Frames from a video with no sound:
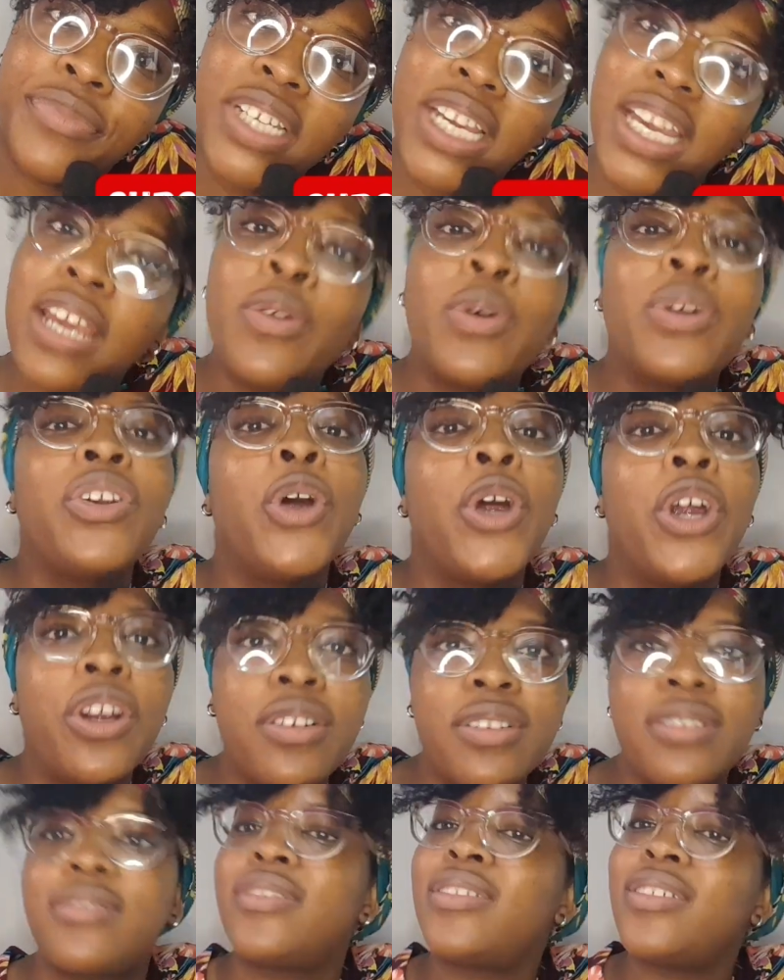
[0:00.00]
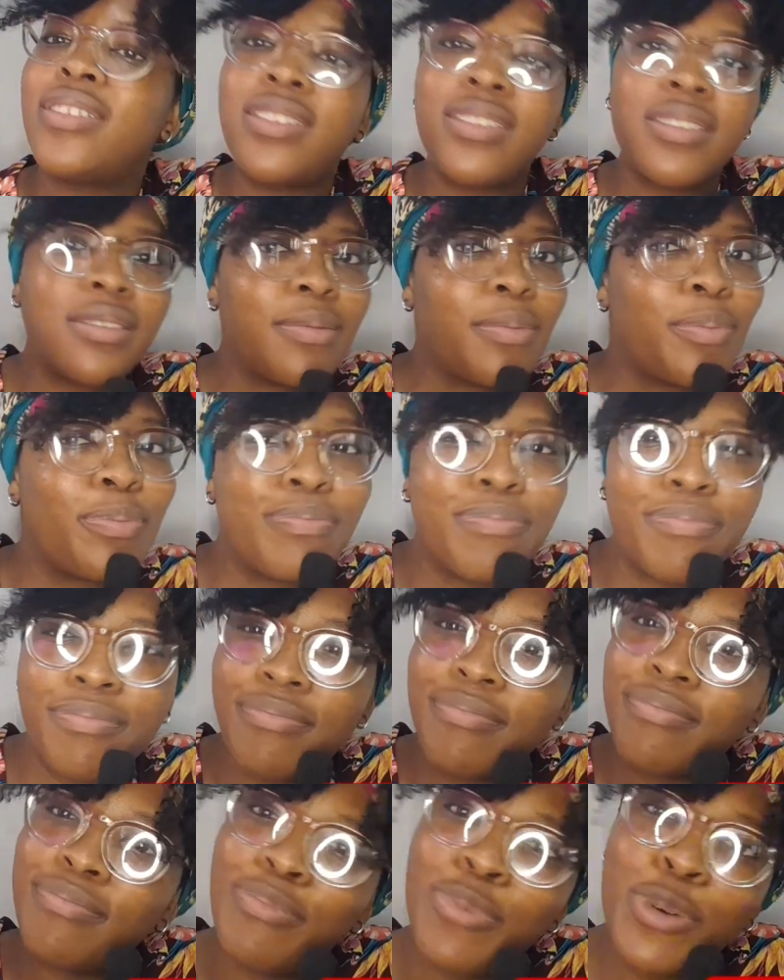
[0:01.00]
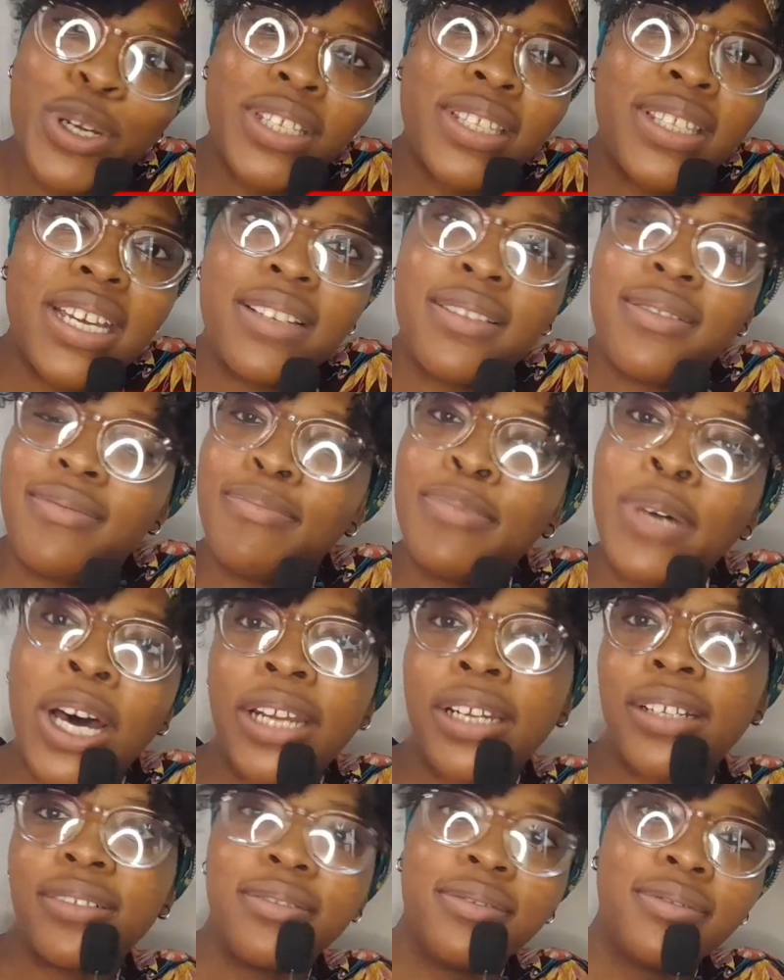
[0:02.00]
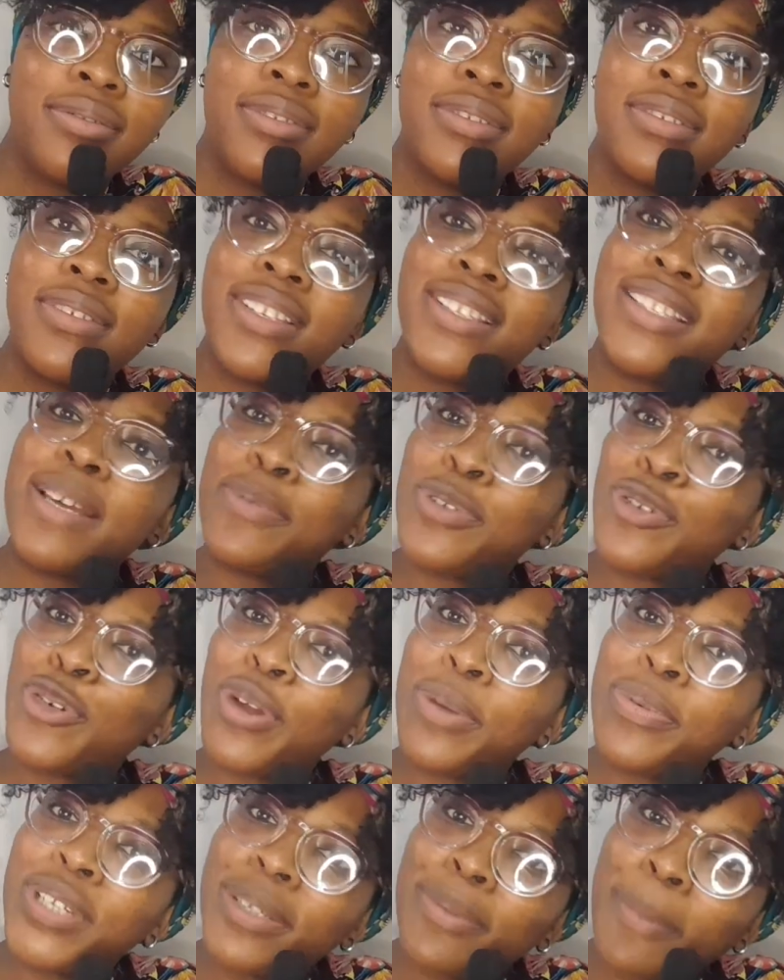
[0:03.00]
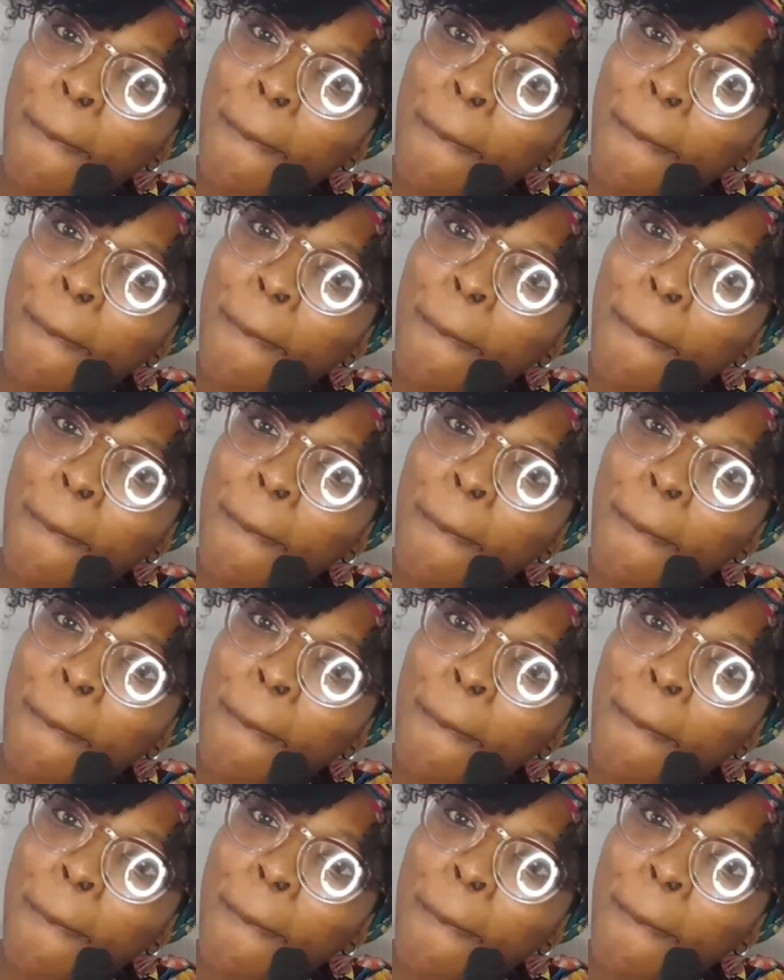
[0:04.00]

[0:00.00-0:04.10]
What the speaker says: It won't hurt, just press that button, subscription